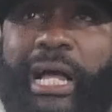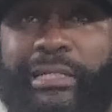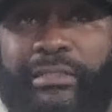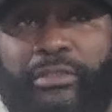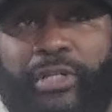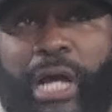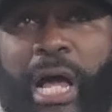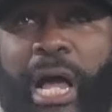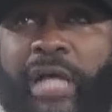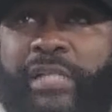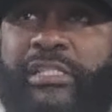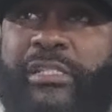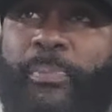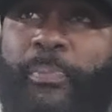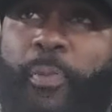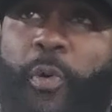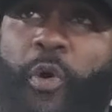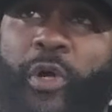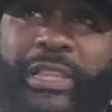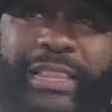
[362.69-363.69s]
You know, I'll
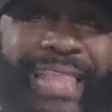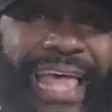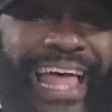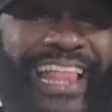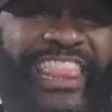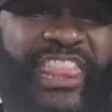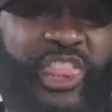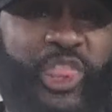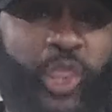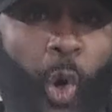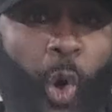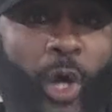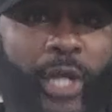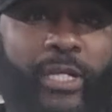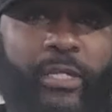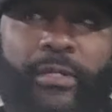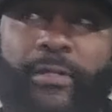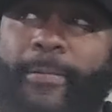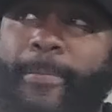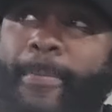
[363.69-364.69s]
support that
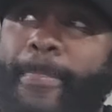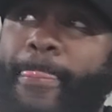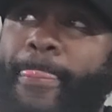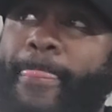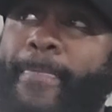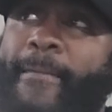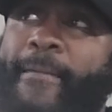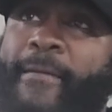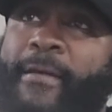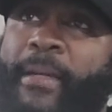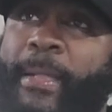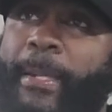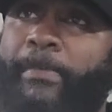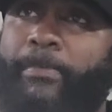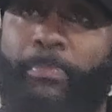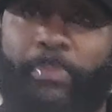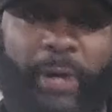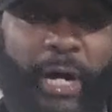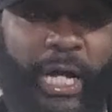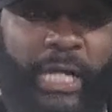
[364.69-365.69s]
thought.
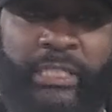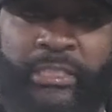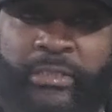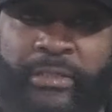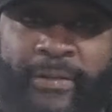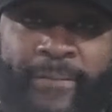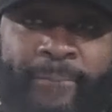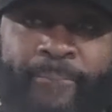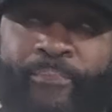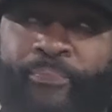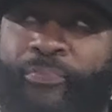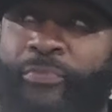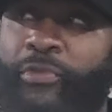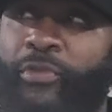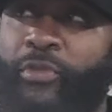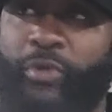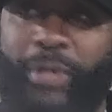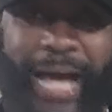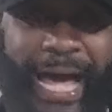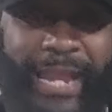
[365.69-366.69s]
But
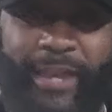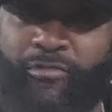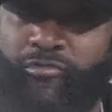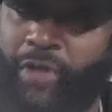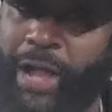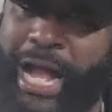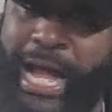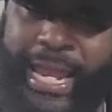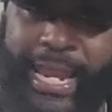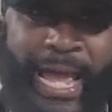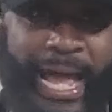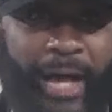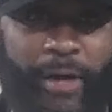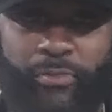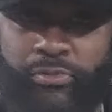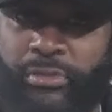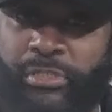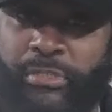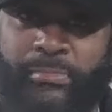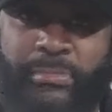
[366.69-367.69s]
you gotta ride
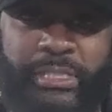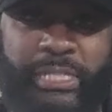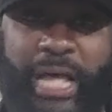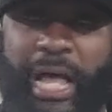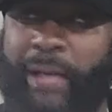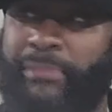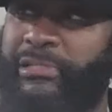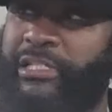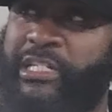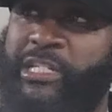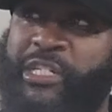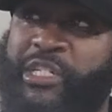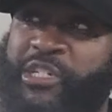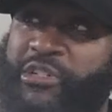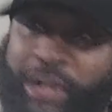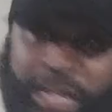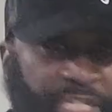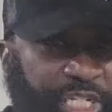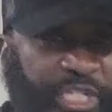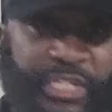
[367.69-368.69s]
out sometimes in the
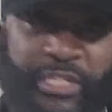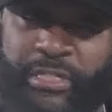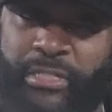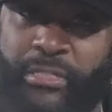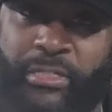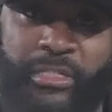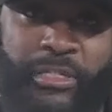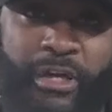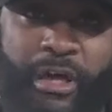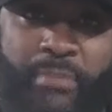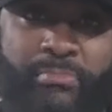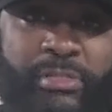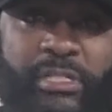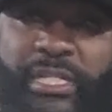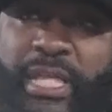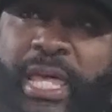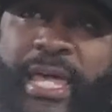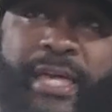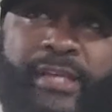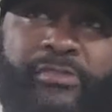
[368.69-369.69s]
trenches. You know what I'm
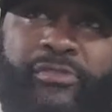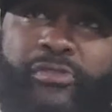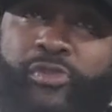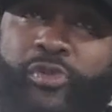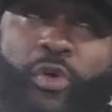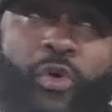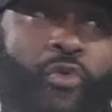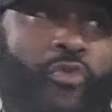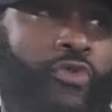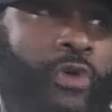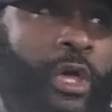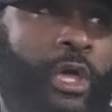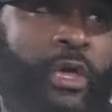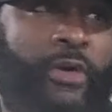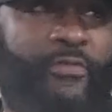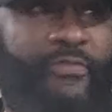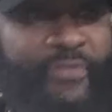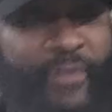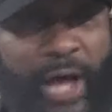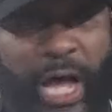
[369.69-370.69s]
saying? So,
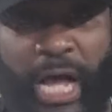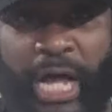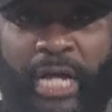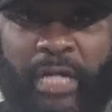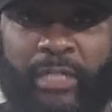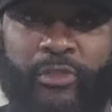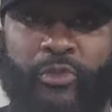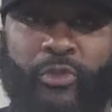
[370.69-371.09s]
fine.